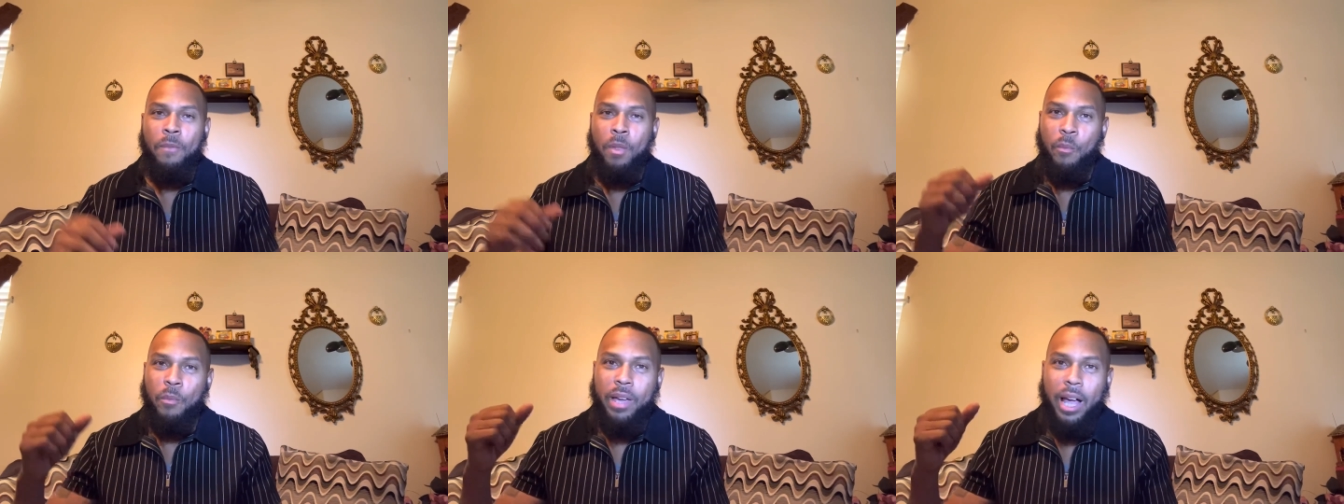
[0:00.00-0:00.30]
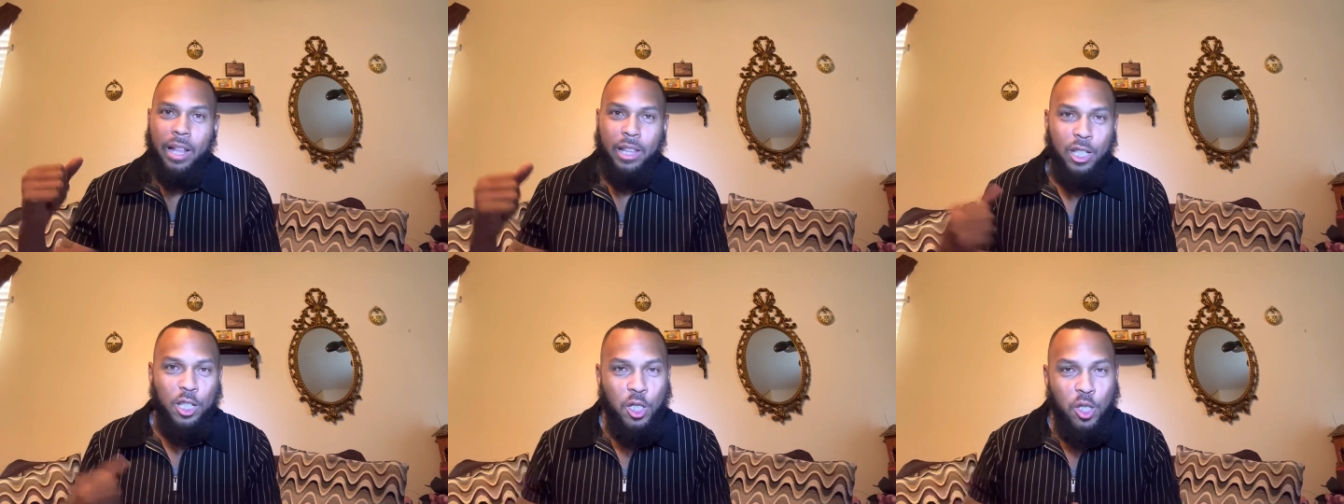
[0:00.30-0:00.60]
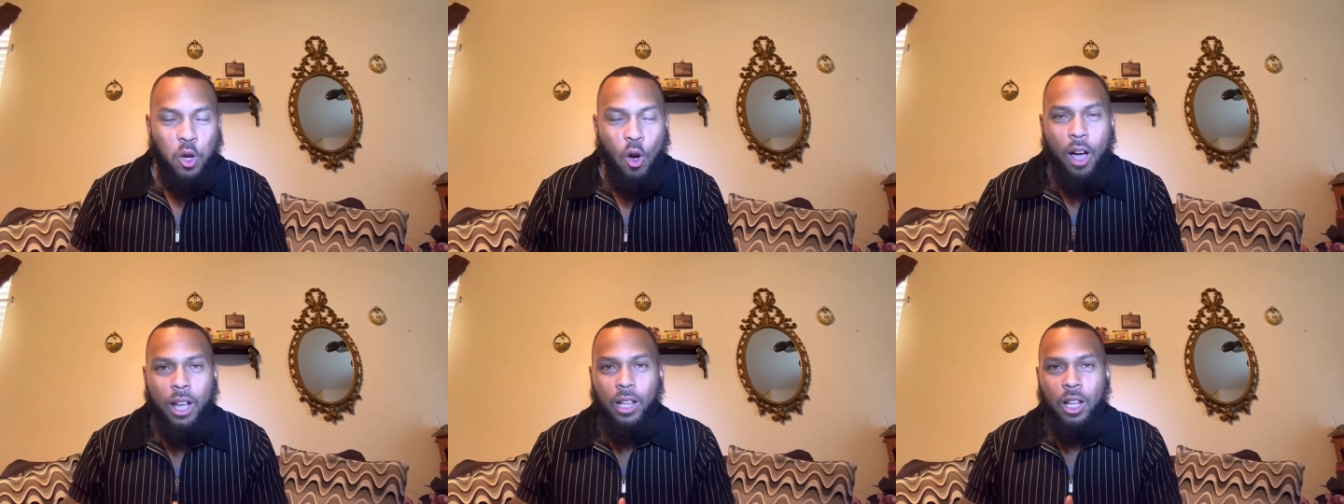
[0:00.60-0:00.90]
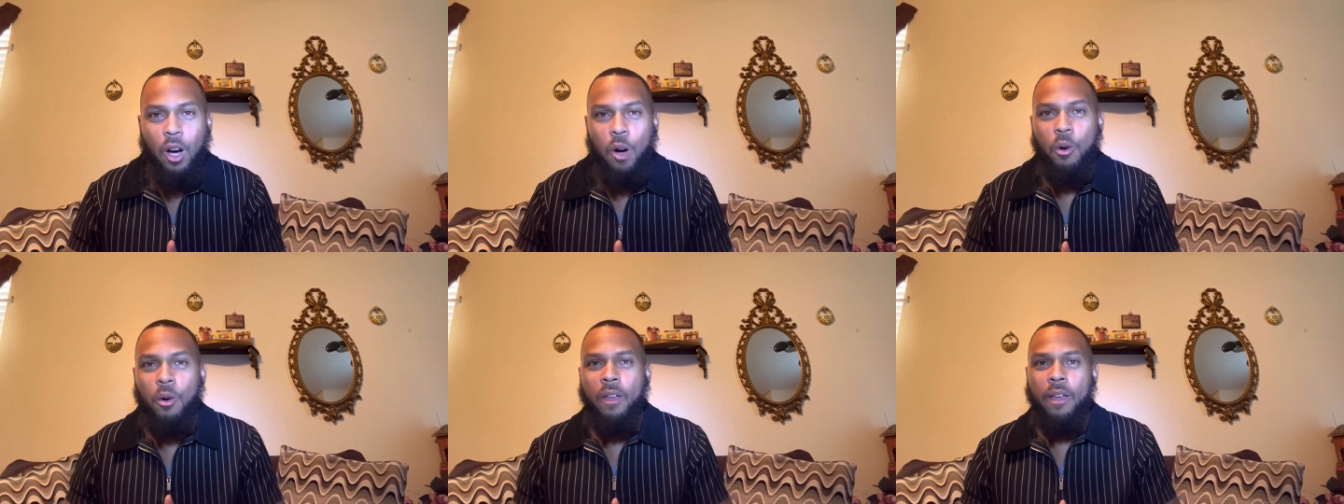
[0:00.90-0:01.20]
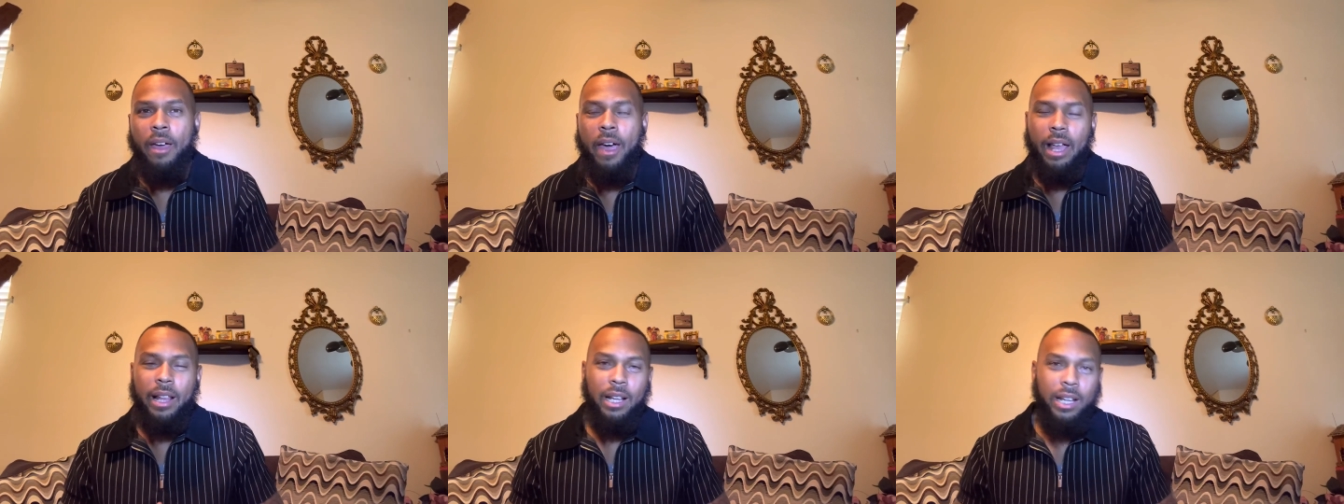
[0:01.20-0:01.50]
We got the Charlo
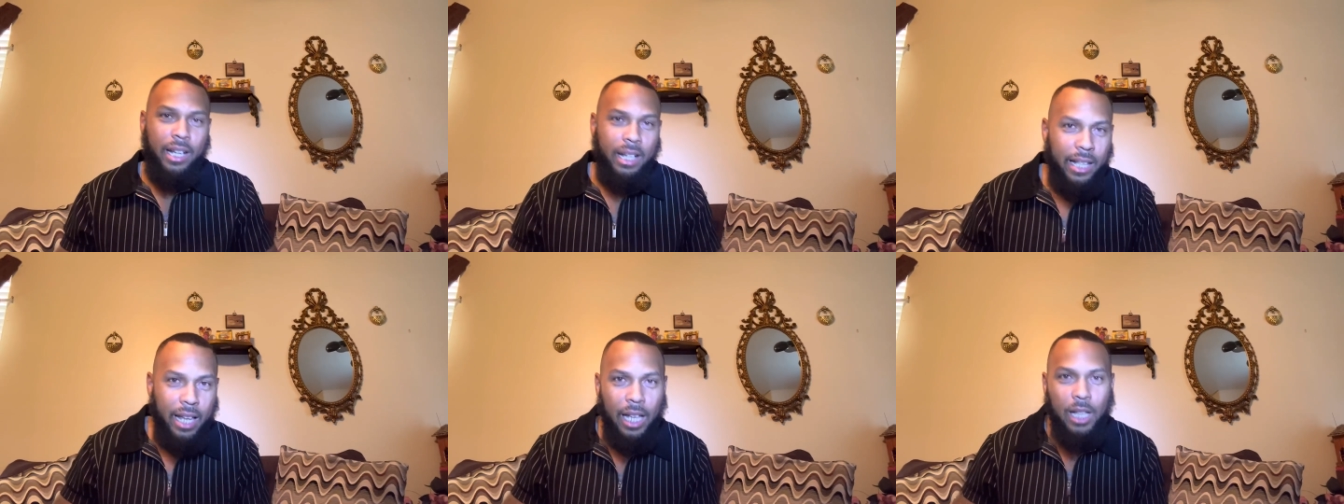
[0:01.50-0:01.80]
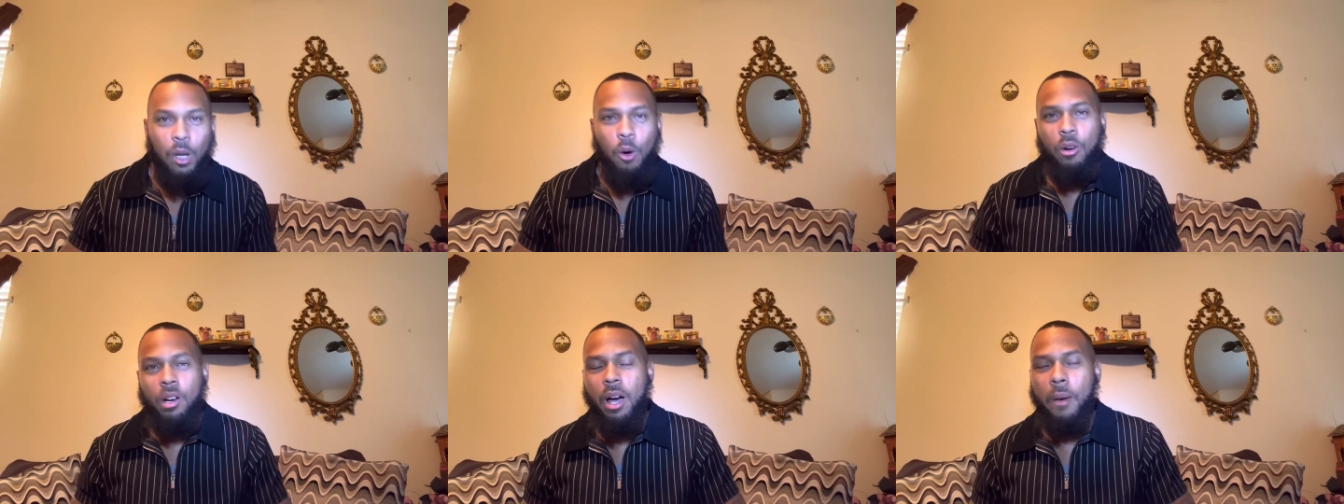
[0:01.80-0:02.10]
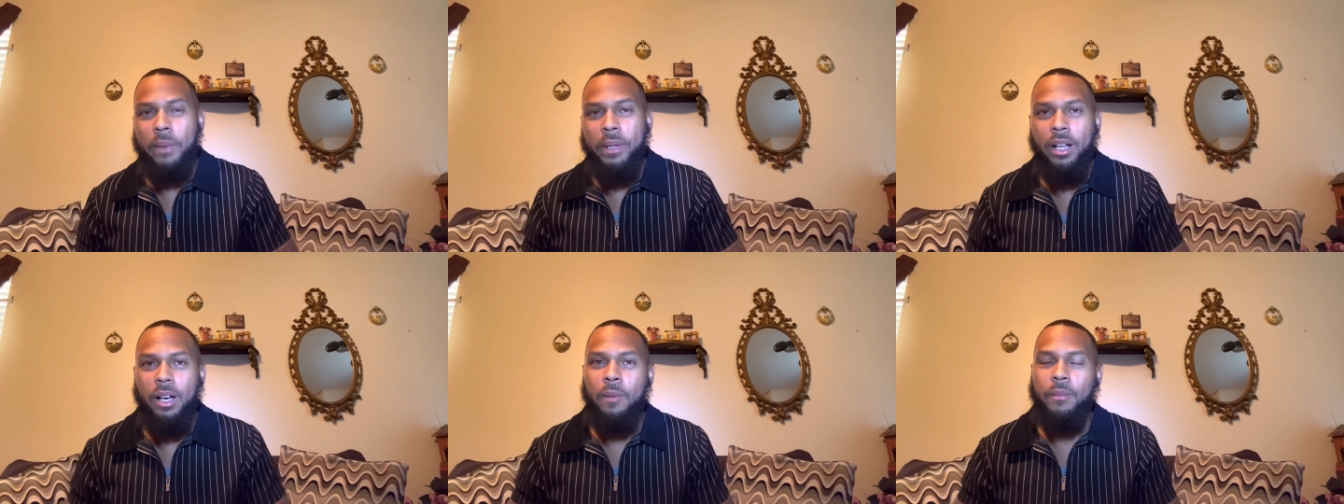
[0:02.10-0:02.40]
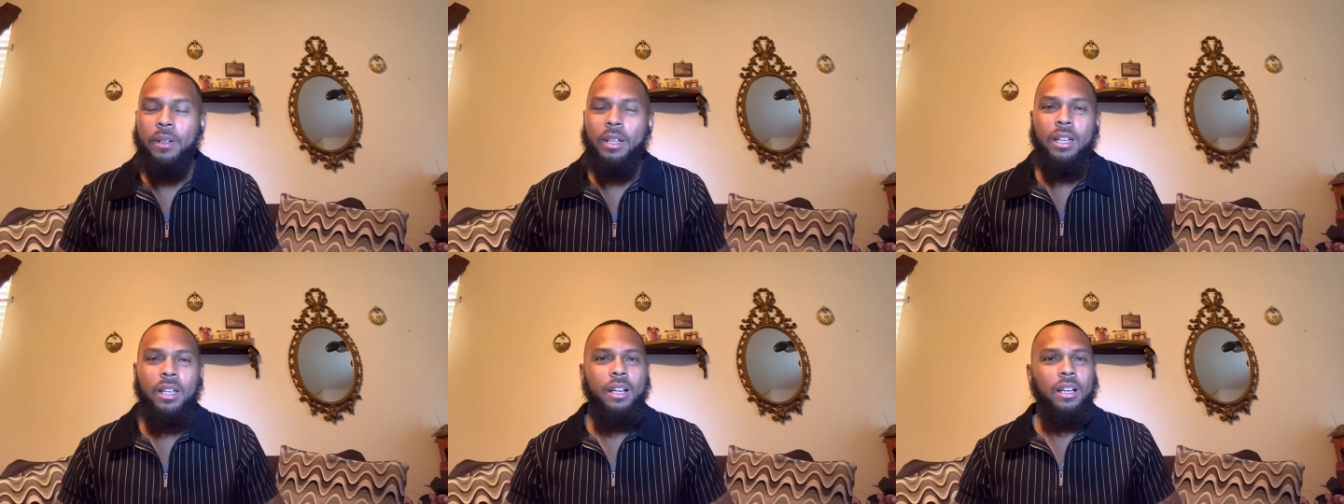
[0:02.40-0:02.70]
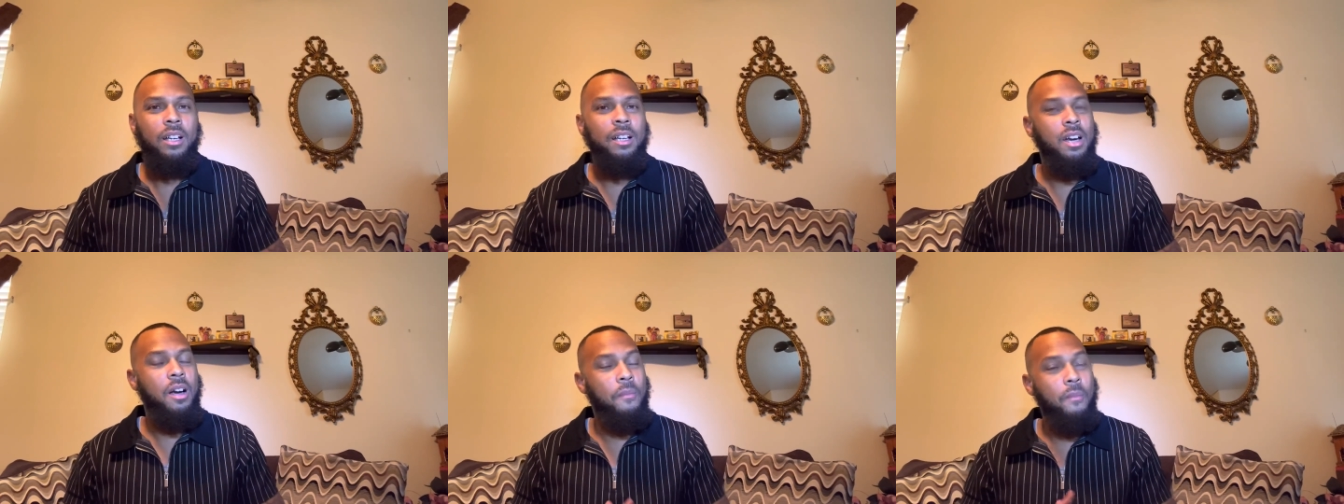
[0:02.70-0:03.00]
and the Canelo coming up.
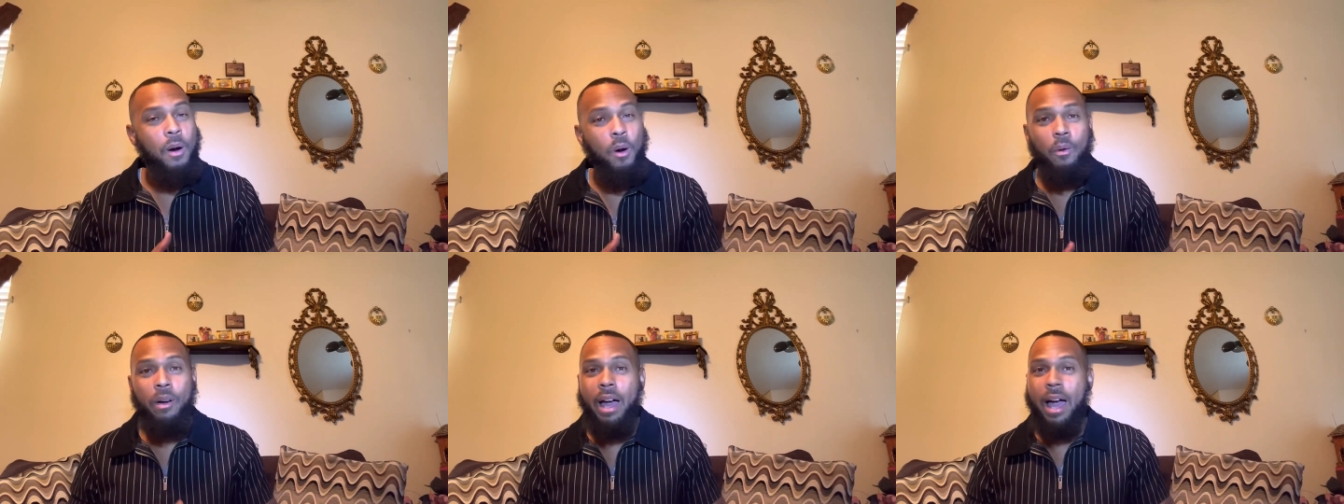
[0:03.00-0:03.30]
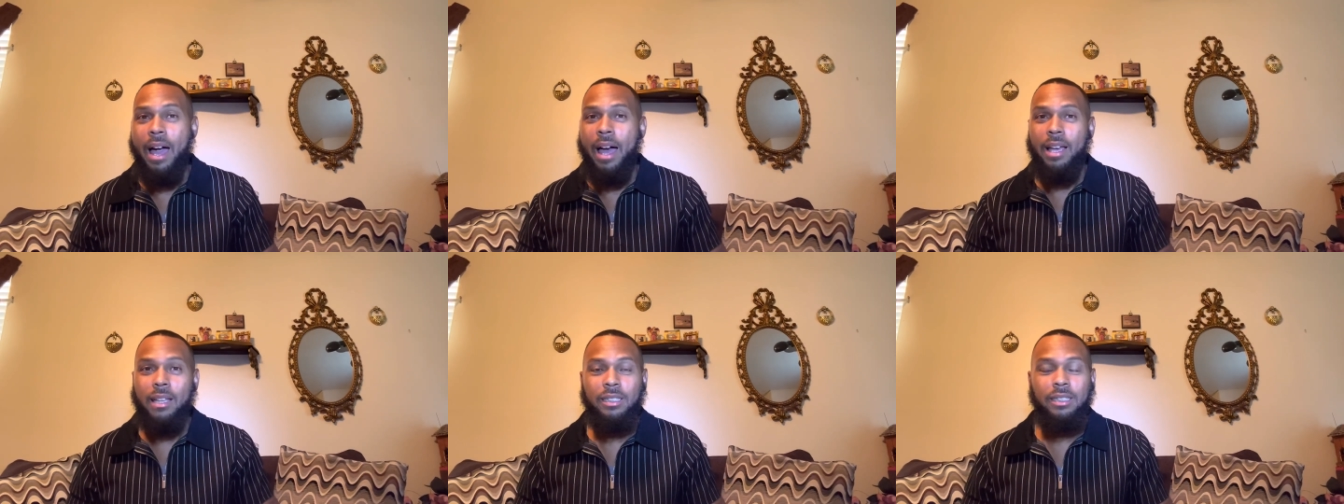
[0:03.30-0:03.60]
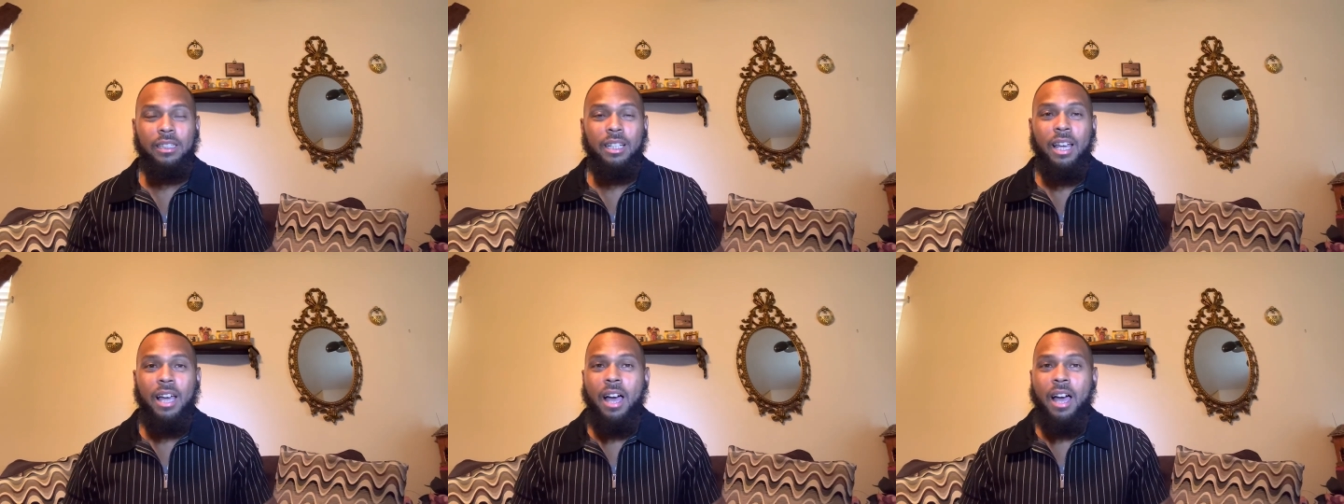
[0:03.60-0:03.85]
Come on, guys.